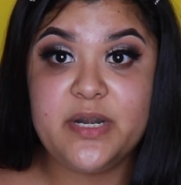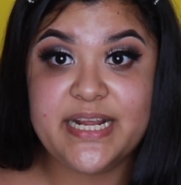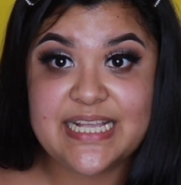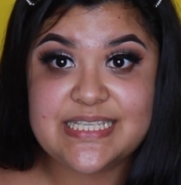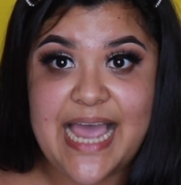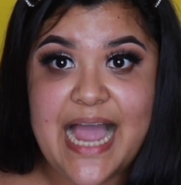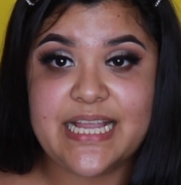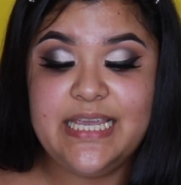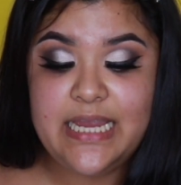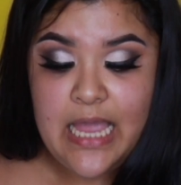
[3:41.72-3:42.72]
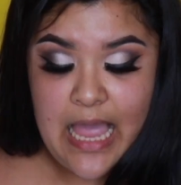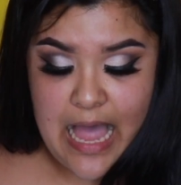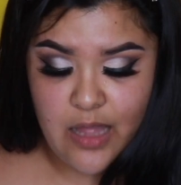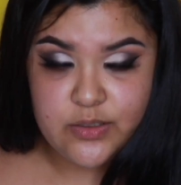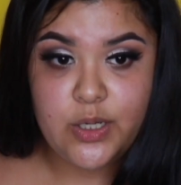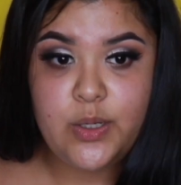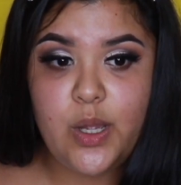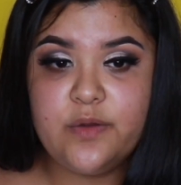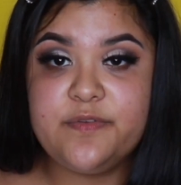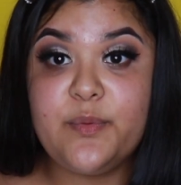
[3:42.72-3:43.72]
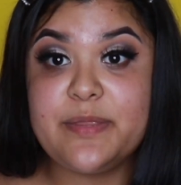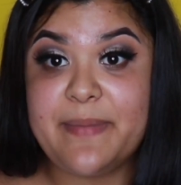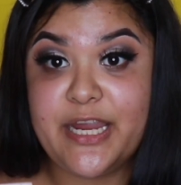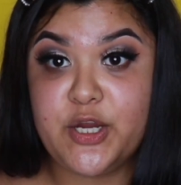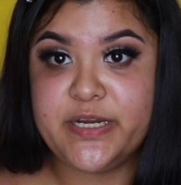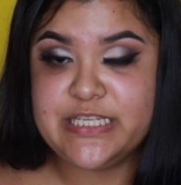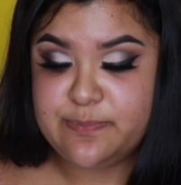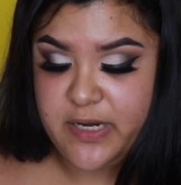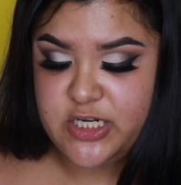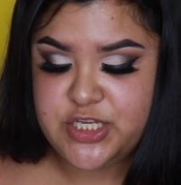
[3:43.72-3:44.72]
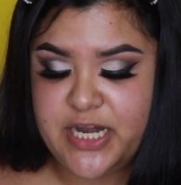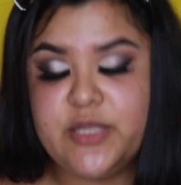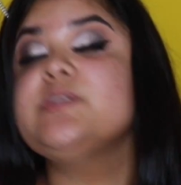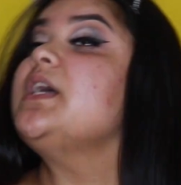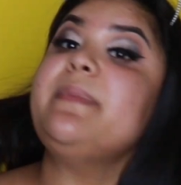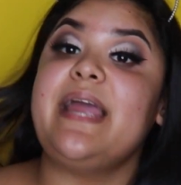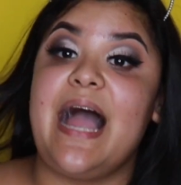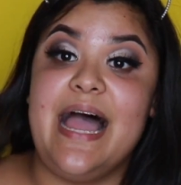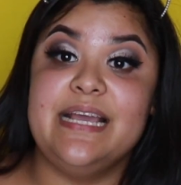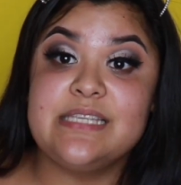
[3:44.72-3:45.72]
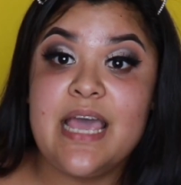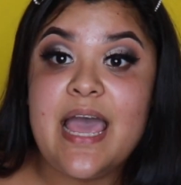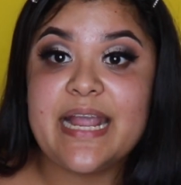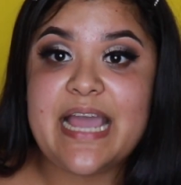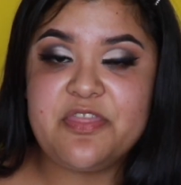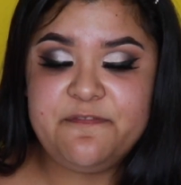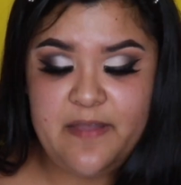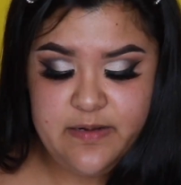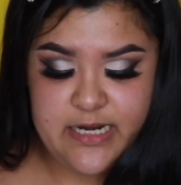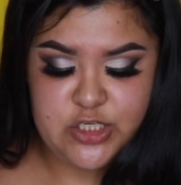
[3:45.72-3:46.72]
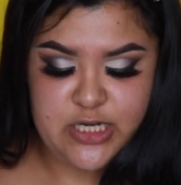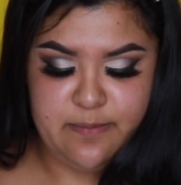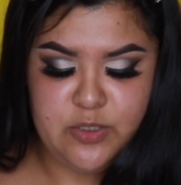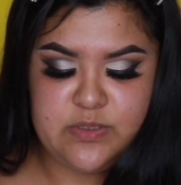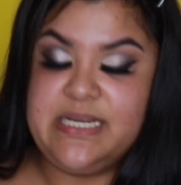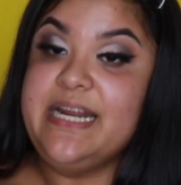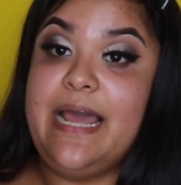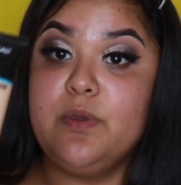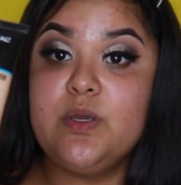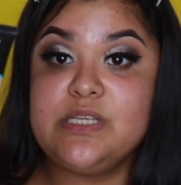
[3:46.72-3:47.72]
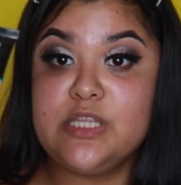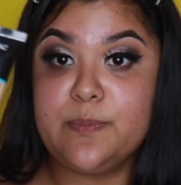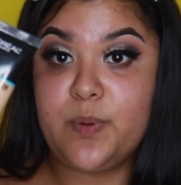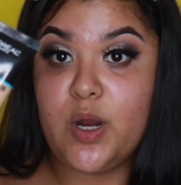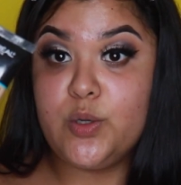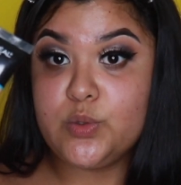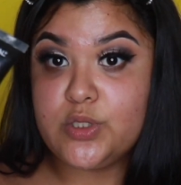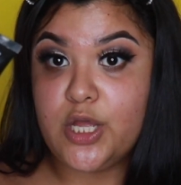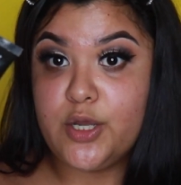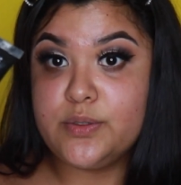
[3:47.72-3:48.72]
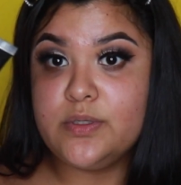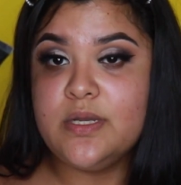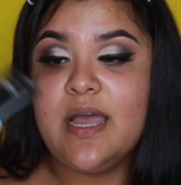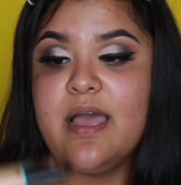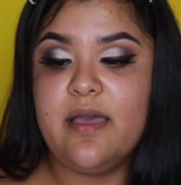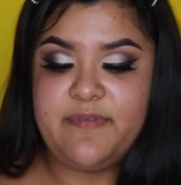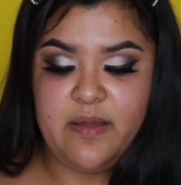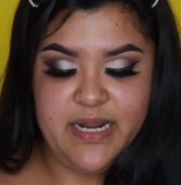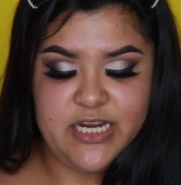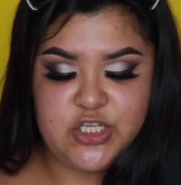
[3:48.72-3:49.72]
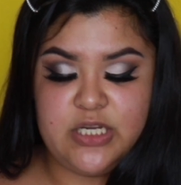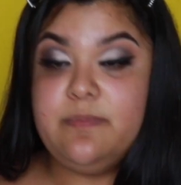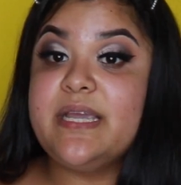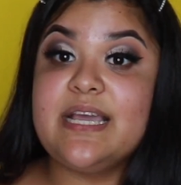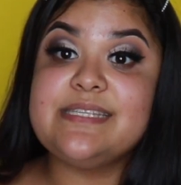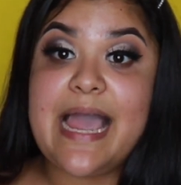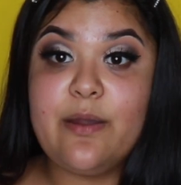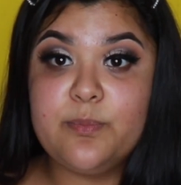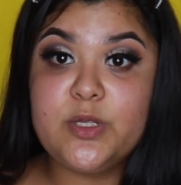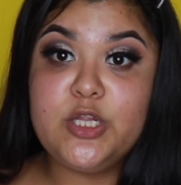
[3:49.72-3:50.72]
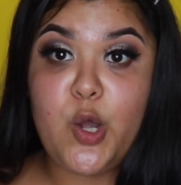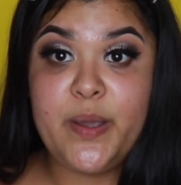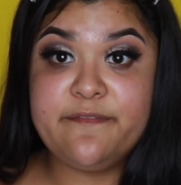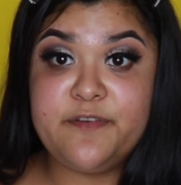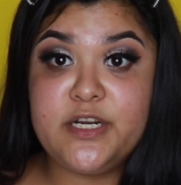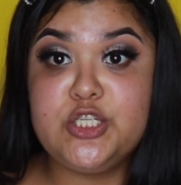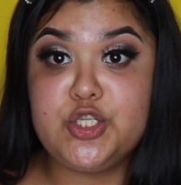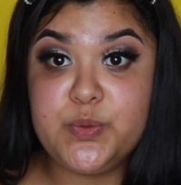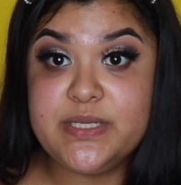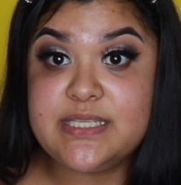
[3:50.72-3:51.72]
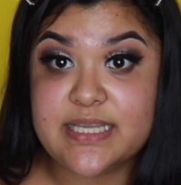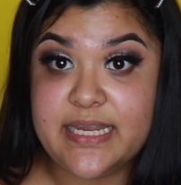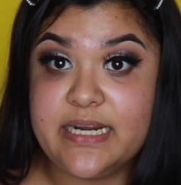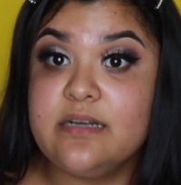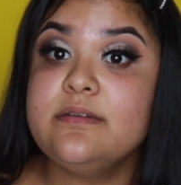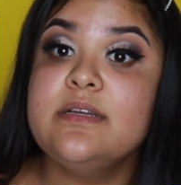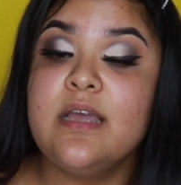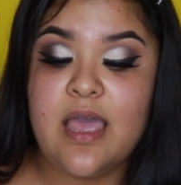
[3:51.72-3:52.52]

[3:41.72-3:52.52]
To get tacky, I'll go over with my crease brush that I used on my eyes, get the foundation I'm using, and I'm using the Pro Glow foundation because I'm going for a dewy skin,